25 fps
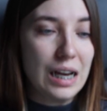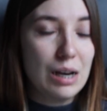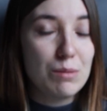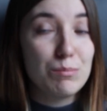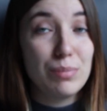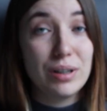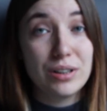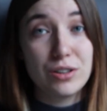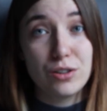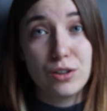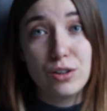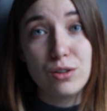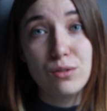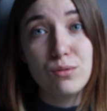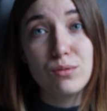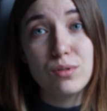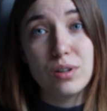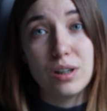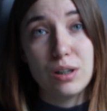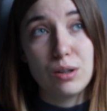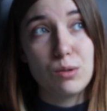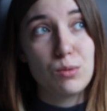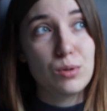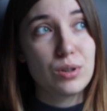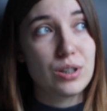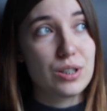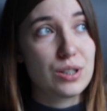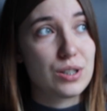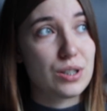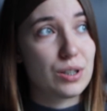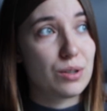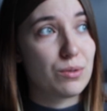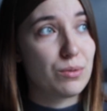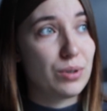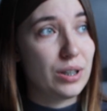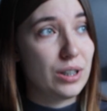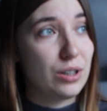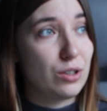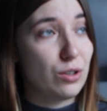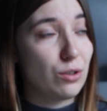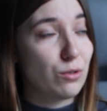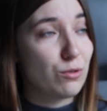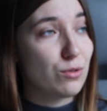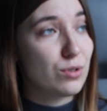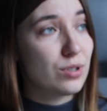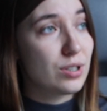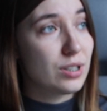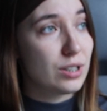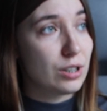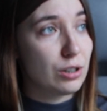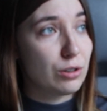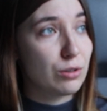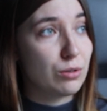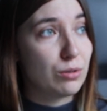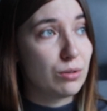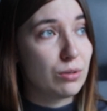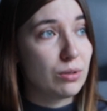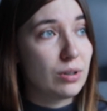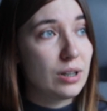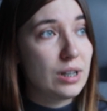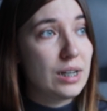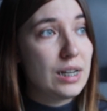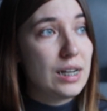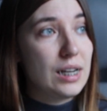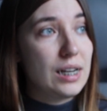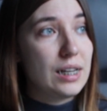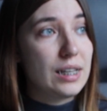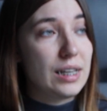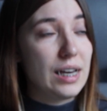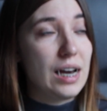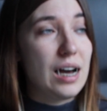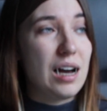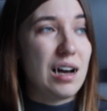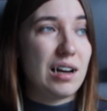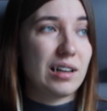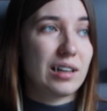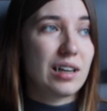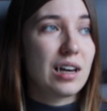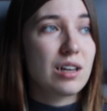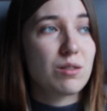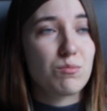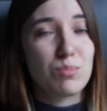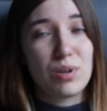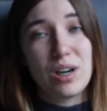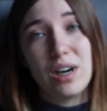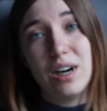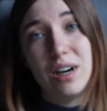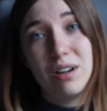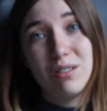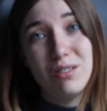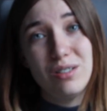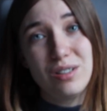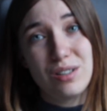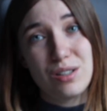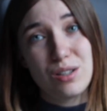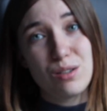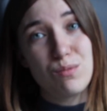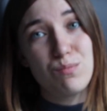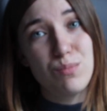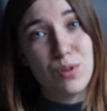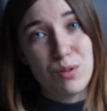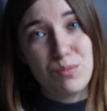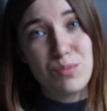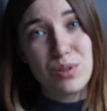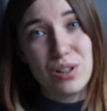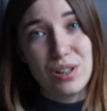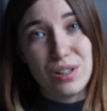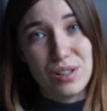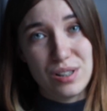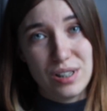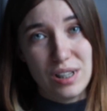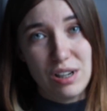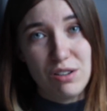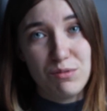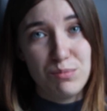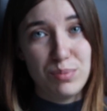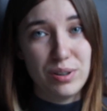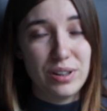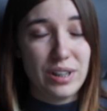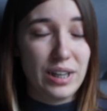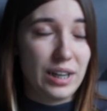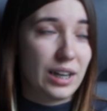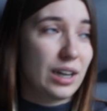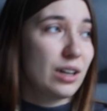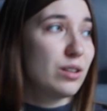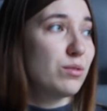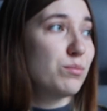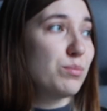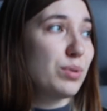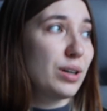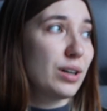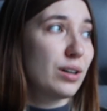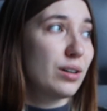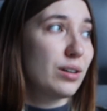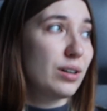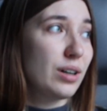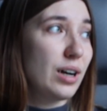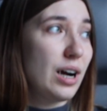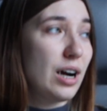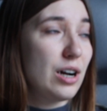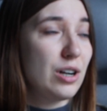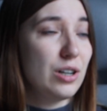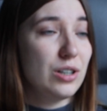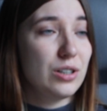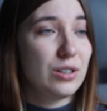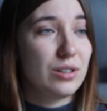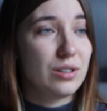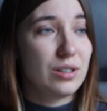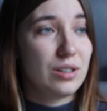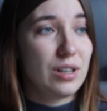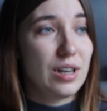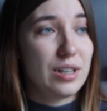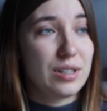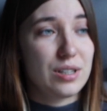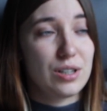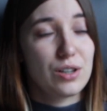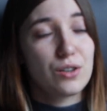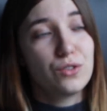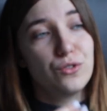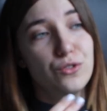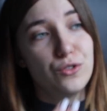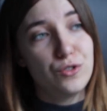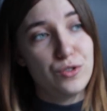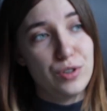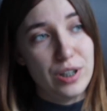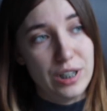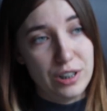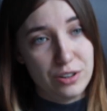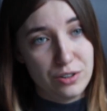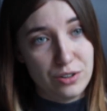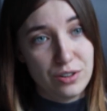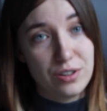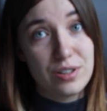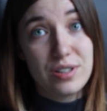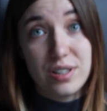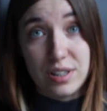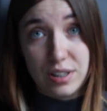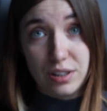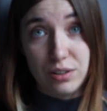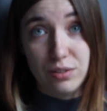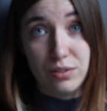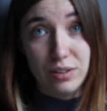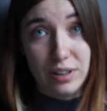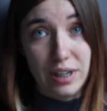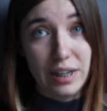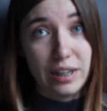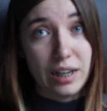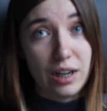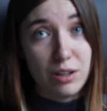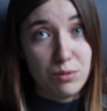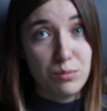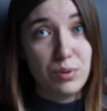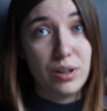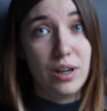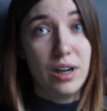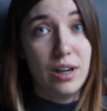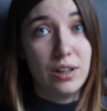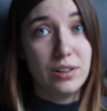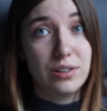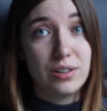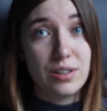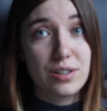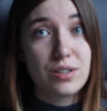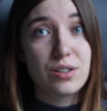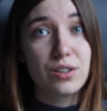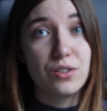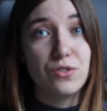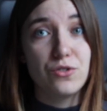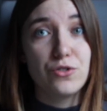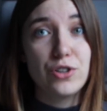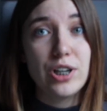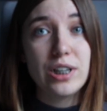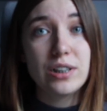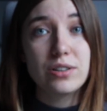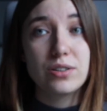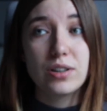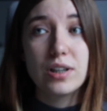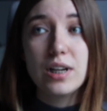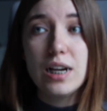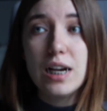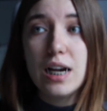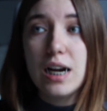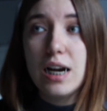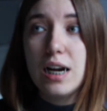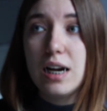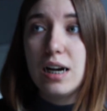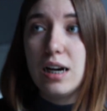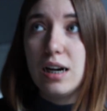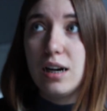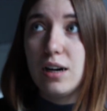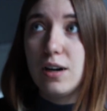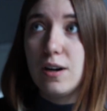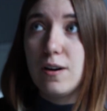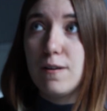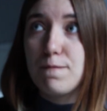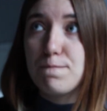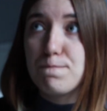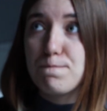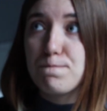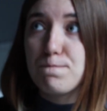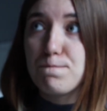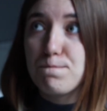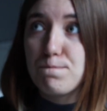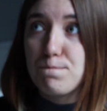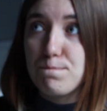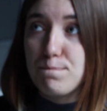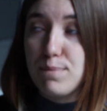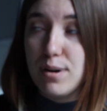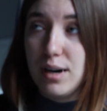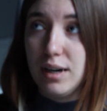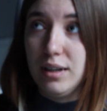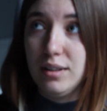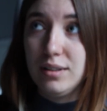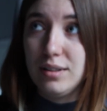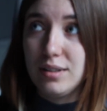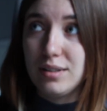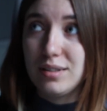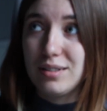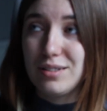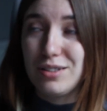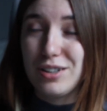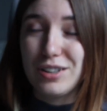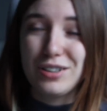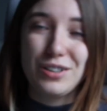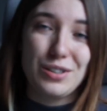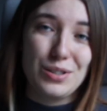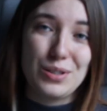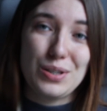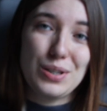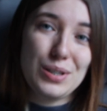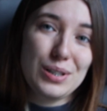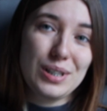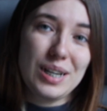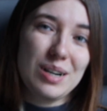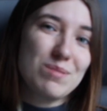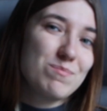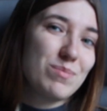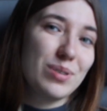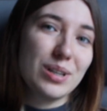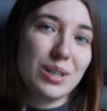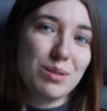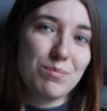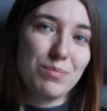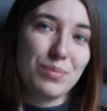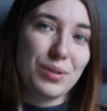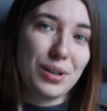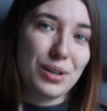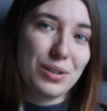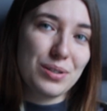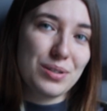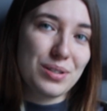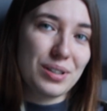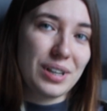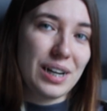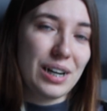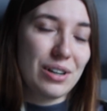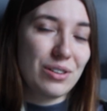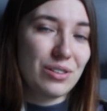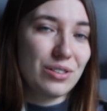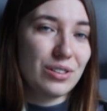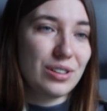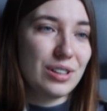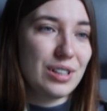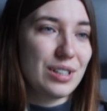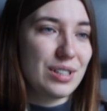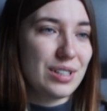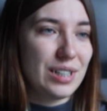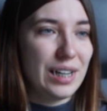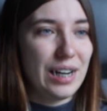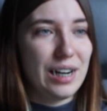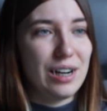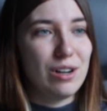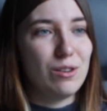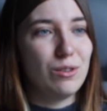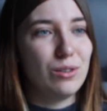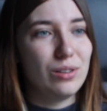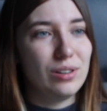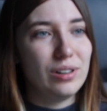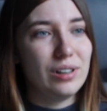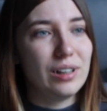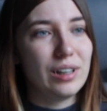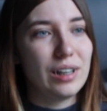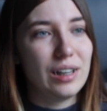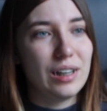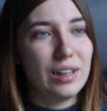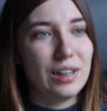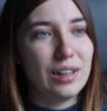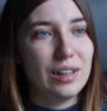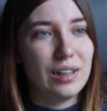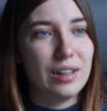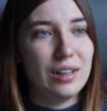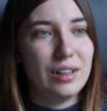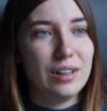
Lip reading: But you know, what is the great news? So yeah, I can't be hired as a permanent staff, but I can be hired as a contractor. Still, I can't be hired as a contractor, but not in this company, because currently they are only